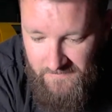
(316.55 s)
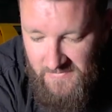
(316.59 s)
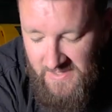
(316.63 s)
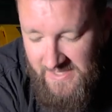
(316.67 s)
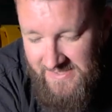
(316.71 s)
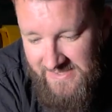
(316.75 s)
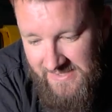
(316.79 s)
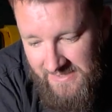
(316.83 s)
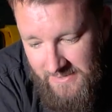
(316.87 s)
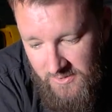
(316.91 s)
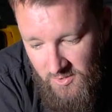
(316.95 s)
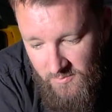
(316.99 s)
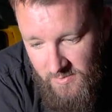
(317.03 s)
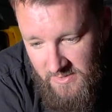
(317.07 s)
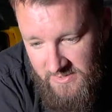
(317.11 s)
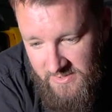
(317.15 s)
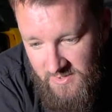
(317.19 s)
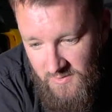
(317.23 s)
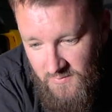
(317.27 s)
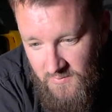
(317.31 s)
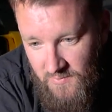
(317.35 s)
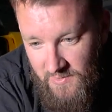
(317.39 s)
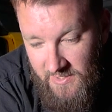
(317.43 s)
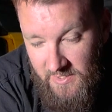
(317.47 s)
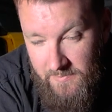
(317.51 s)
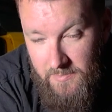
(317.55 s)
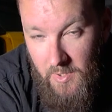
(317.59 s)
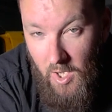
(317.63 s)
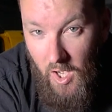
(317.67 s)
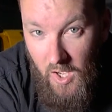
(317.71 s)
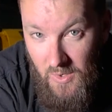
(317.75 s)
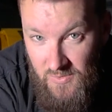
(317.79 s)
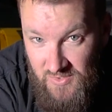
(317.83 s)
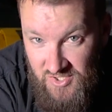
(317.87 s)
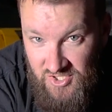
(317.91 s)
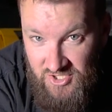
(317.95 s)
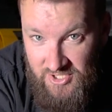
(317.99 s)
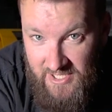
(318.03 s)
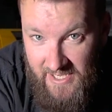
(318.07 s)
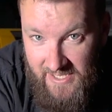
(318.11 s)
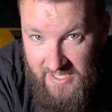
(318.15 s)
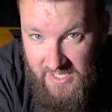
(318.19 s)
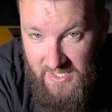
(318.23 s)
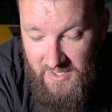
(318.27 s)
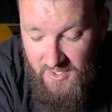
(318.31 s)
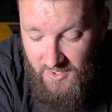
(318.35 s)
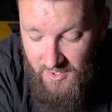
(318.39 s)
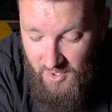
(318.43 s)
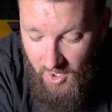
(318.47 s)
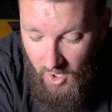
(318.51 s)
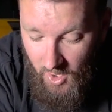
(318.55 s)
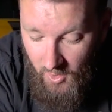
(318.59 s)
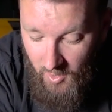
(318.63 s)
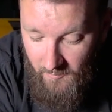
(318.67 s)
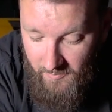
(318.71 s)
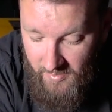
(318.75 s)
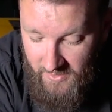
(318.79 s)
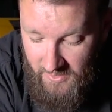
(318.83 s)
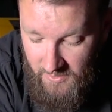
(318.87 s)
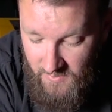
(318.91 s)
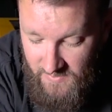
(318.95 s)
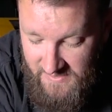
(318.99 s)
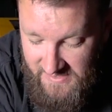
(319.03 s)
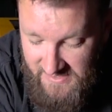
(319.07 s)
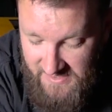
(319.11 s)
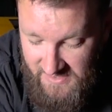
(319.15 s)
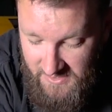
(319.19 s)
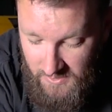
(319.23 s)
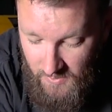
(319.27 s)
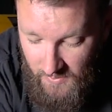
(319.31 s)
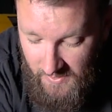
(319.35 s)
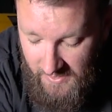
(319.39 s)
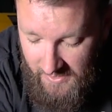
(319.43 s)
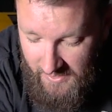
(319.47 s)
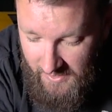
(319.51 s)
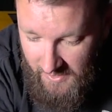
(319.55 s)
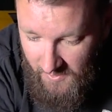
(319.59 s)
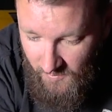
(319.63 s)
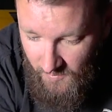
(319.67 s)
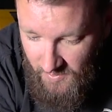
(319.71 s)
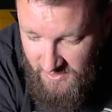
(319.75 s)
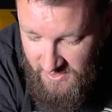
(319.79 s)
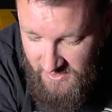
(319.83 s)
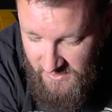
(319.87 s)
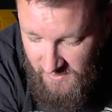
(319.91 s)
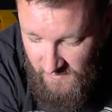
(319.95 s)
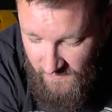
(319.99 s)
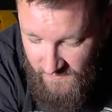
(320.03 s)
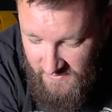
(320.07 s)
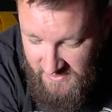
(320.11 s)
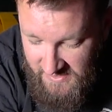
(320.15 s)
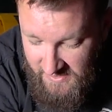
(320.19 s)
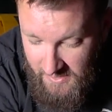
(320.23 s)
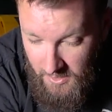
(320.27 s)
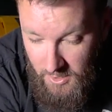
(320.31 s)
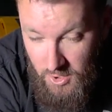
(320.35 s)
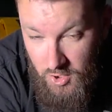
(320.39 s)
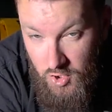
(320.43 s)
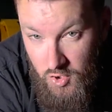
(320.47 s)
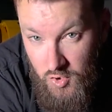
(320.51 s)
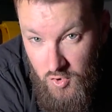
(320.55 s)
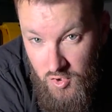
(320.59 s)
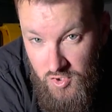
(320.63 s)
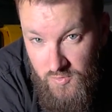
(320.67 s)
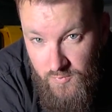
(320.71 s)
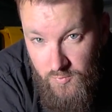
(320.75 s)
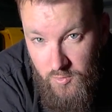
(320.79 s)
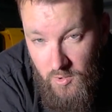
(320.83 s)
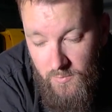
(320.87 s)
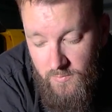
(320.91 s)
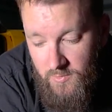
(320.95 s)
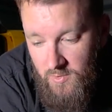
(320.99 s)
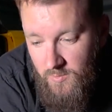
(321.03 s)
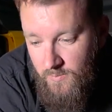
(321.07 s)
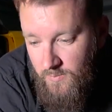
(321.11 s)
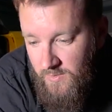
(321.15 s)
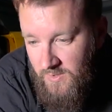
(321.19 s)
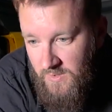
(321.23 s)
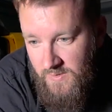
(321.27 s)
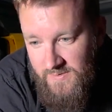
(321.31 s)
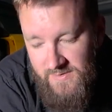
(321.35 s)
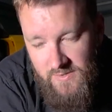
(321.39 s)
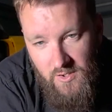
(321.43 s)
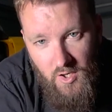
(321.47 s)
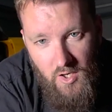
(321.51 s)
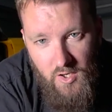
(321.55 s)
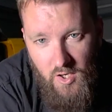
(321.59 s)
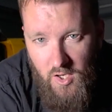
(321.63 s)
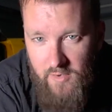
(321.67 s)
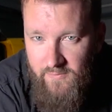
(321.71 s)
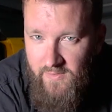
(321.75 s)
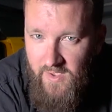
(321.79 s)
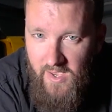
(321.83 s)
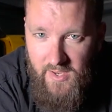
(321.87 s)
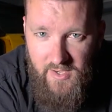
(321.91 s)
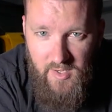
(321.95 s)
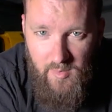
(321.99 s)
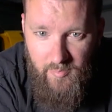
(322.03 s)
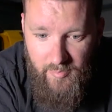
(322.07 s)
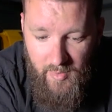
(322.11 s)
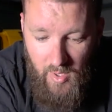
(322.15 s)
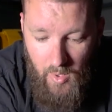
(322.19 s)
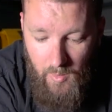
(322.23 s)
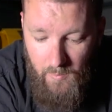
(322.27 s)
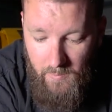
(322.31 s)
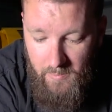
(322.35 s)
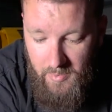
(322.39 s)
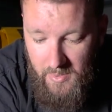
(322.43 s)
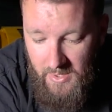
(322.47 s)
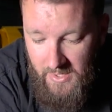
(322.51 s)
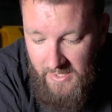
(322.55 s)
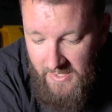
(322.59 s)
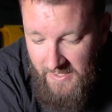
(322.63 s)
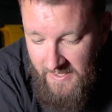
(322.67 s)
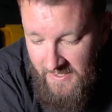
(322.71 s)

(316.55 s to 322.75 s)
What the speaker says: it's a little bit differently, but I was jacking the car up and it was still hitting, which is obviously a huge problem because going over any bump